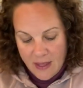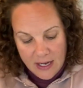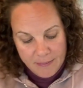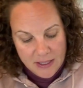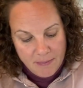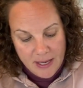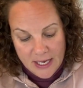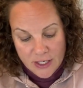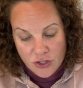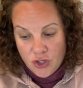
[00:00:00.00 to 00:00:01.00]
then I'm gonna
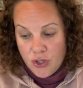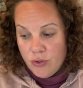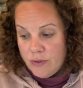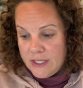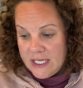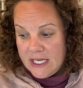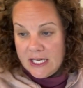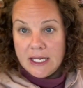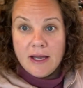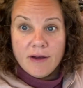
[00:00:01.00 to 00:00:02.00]
make a
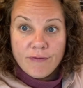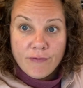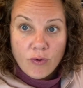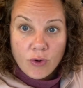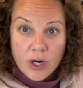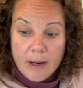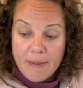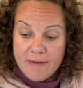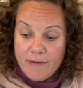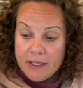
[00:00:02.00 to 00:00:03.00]
2T for
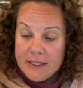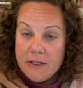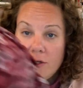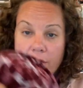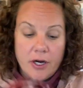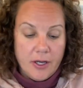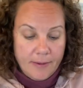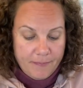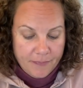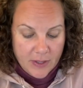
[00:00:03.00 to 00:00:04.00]
my friend's little
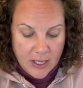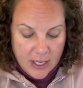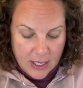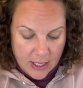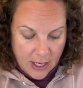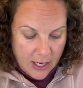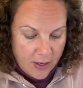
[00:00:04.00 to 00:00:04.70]
girl. I